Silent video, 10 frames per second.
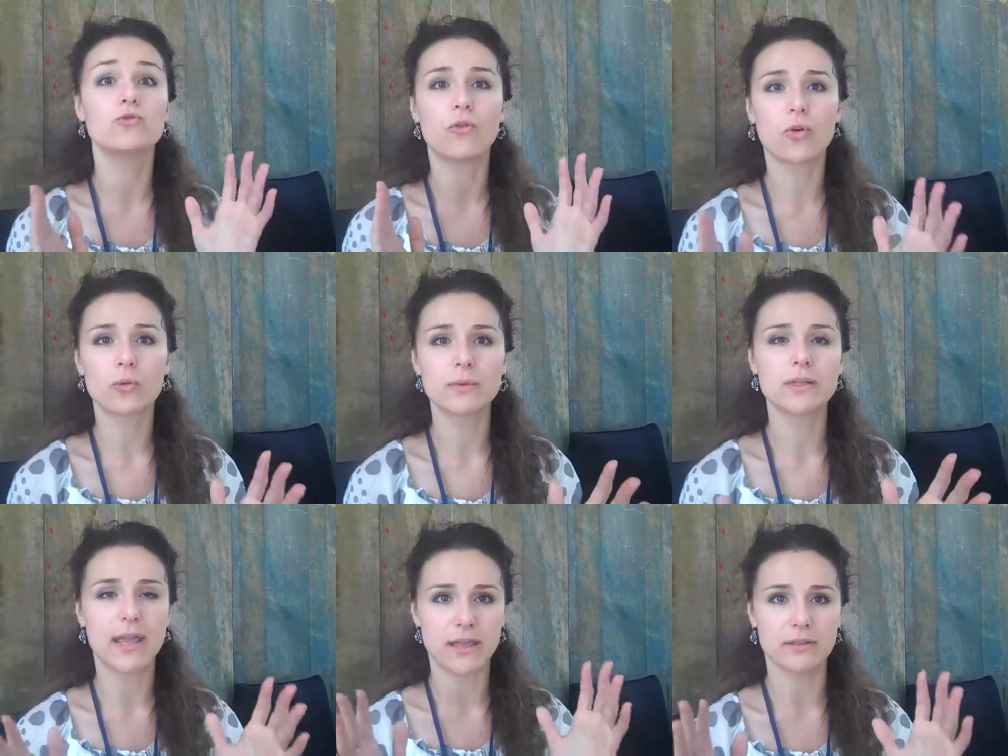too
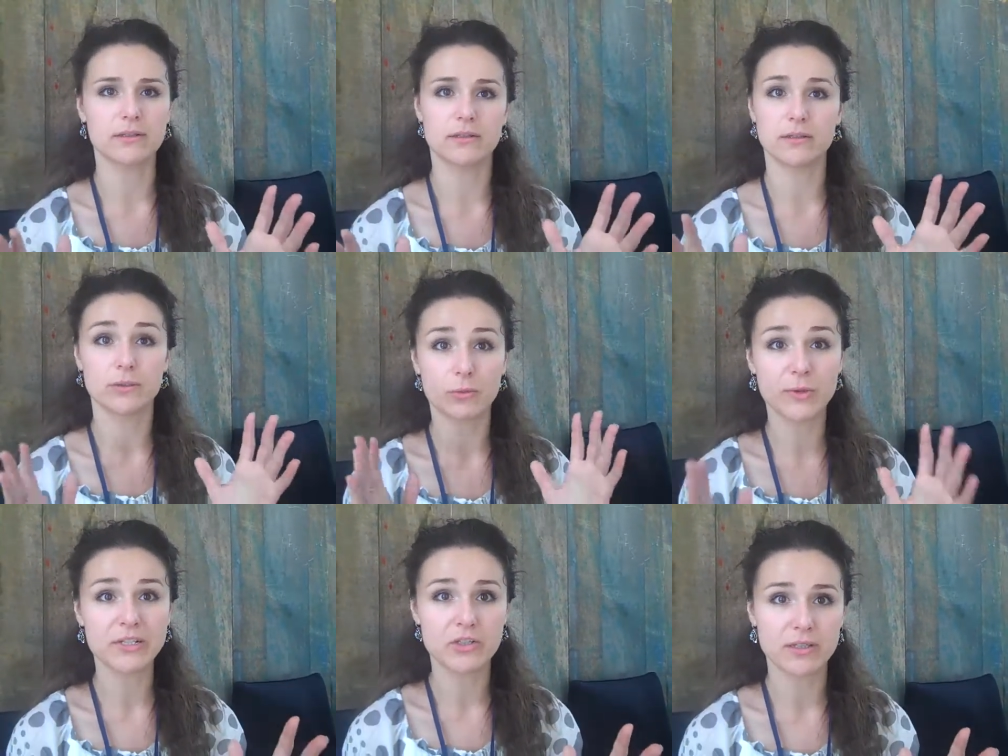formal and
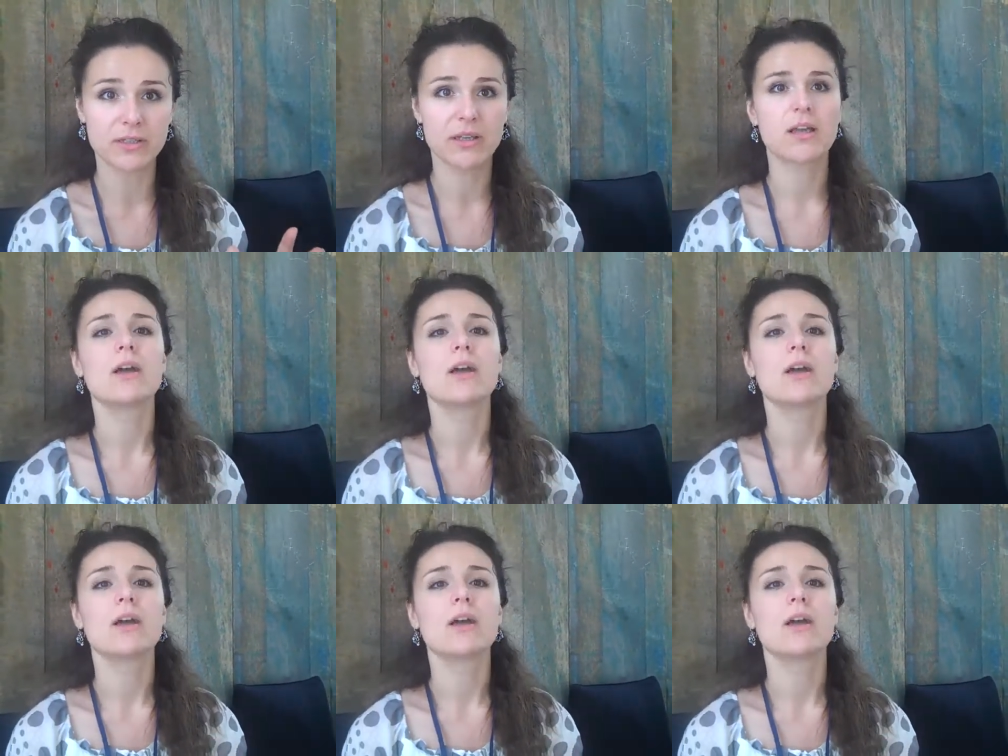uh, rigid.